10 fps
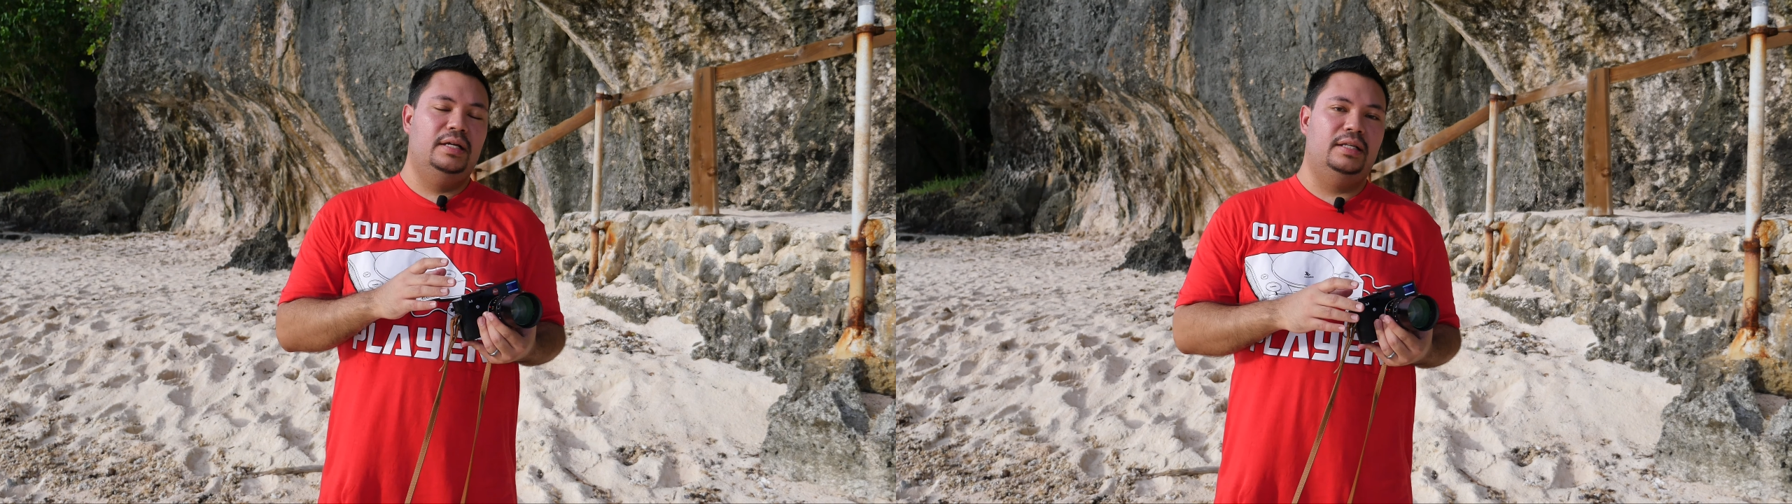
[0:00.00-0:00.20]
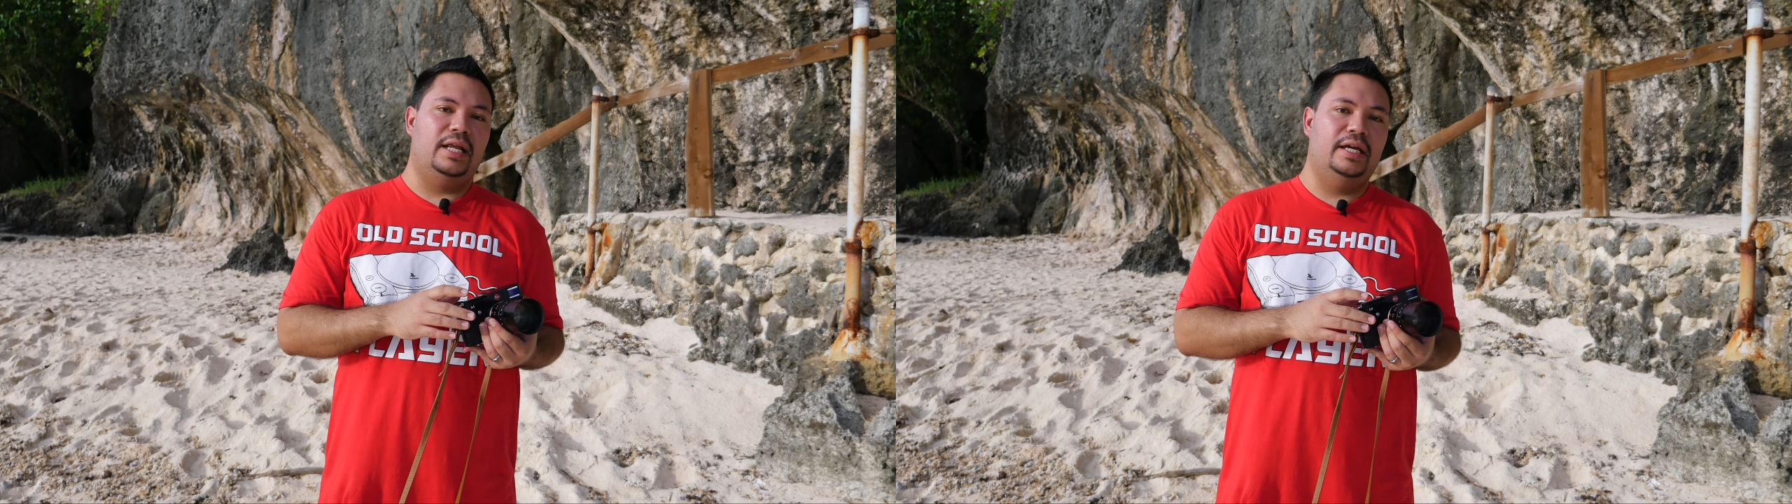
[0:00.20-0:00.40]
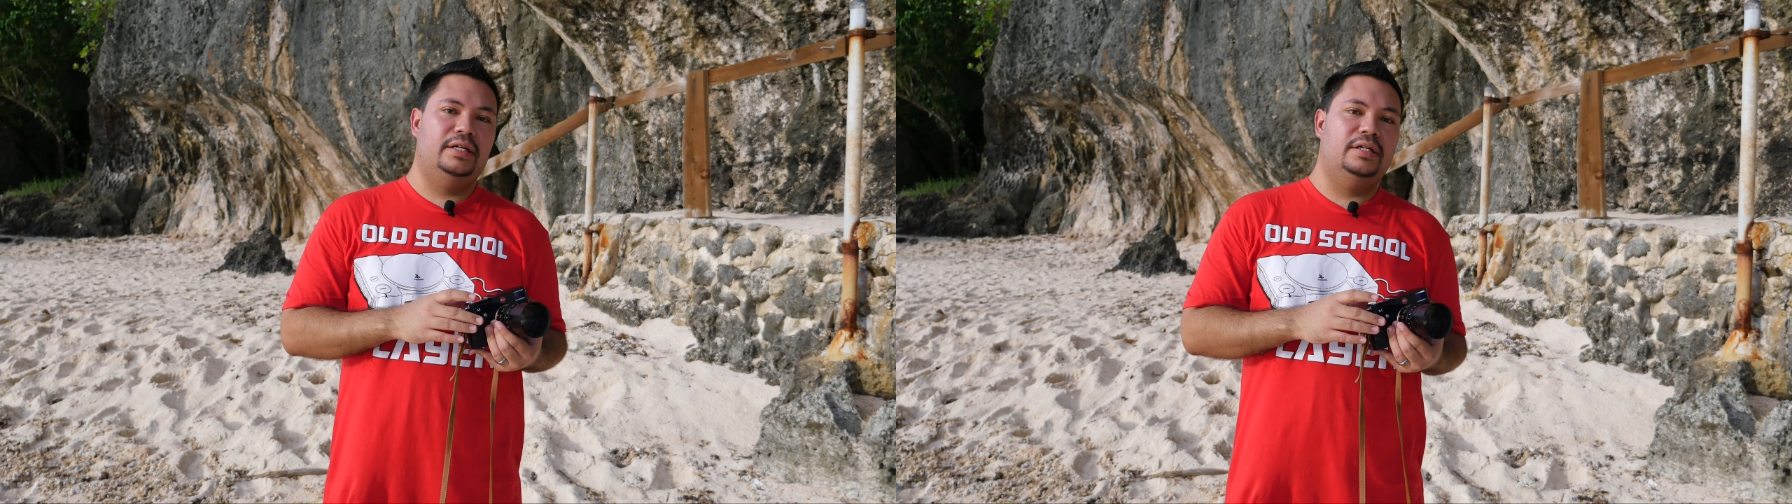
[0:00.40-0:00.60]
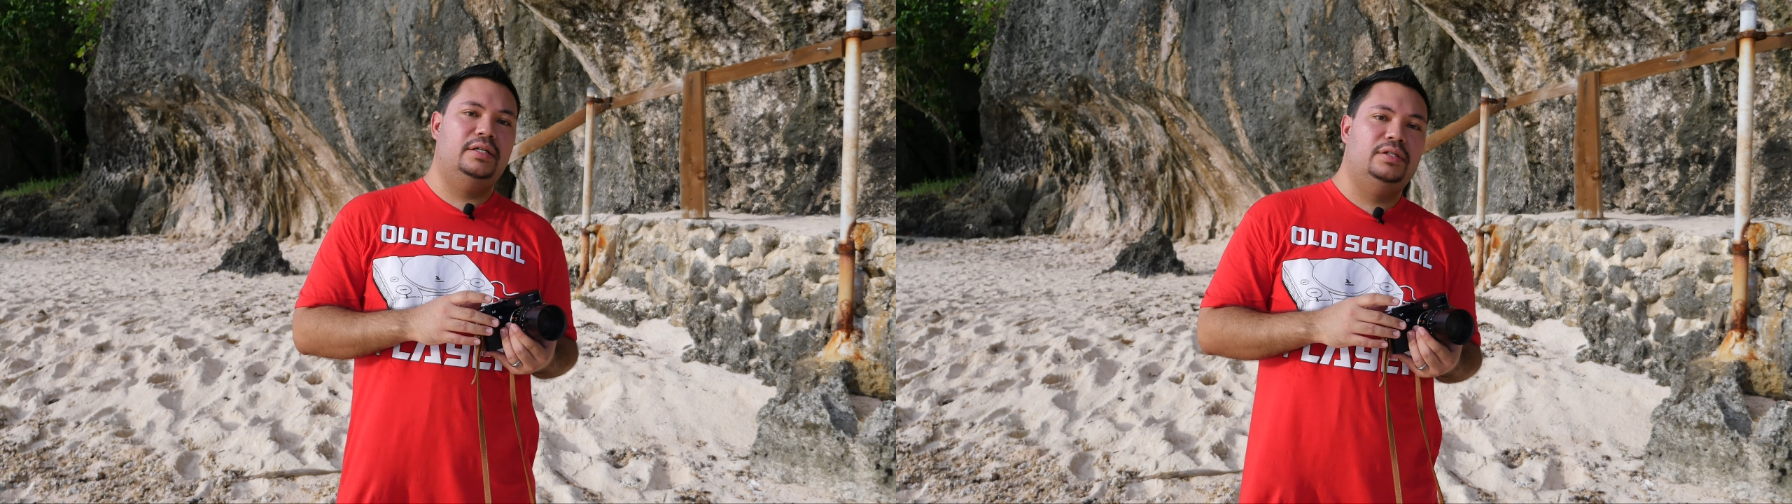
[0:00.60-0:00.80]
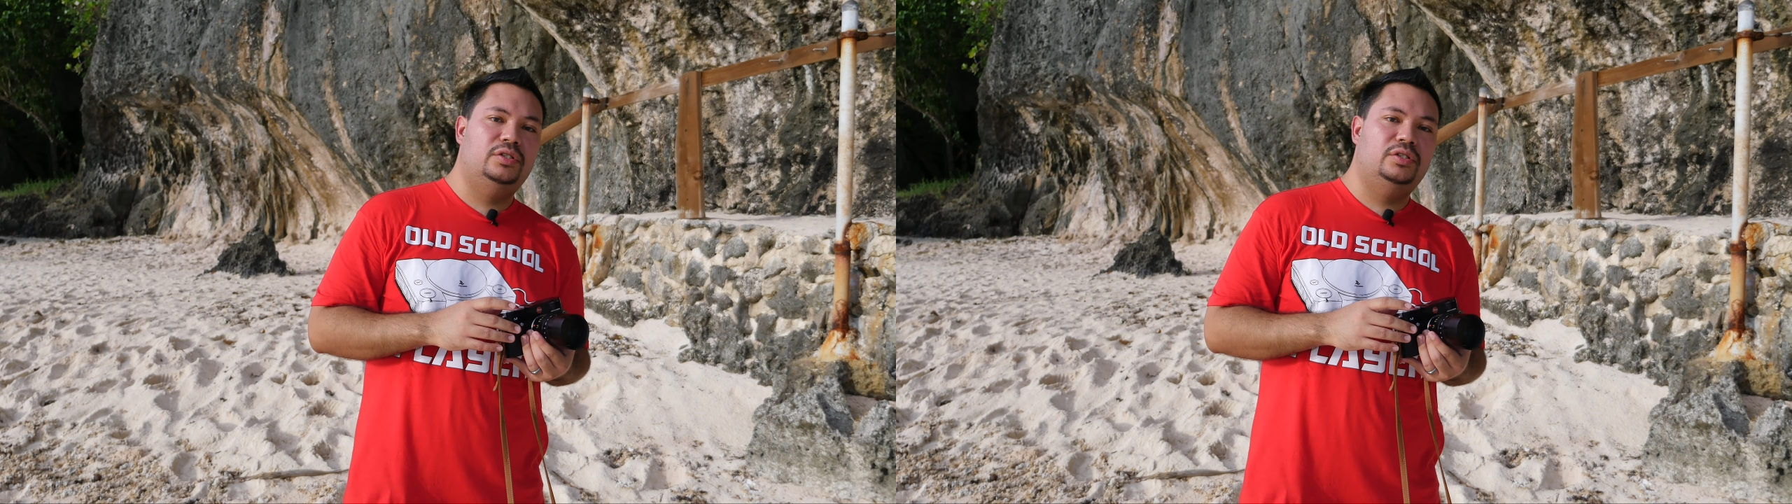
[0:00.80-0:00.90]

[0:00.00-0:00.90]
Leica